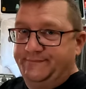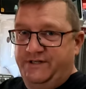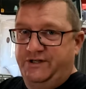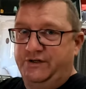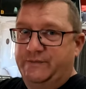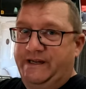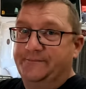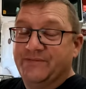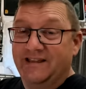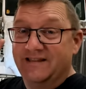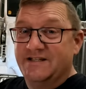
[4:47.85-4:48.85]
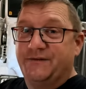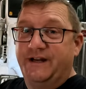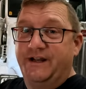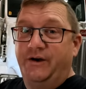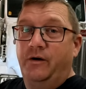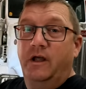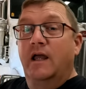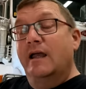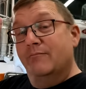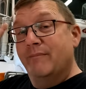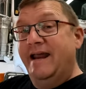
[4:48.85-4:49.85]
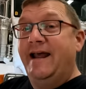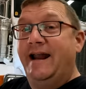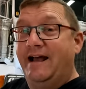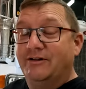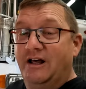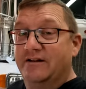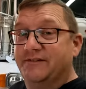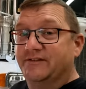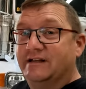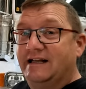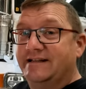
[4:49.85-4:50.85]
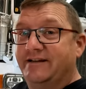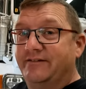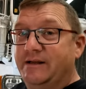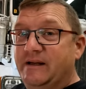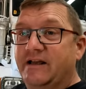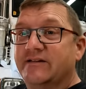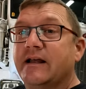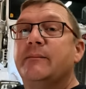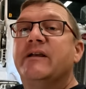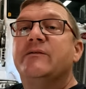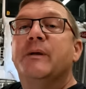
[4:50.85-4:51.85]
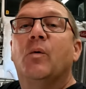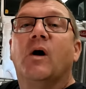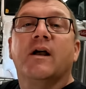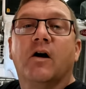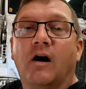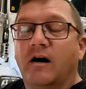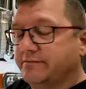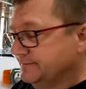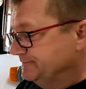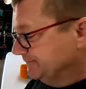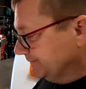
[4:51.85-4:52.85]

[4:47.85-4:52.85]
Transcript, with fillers: excuse me. This video may not have a lot of physical activity because then it makes me want to cough.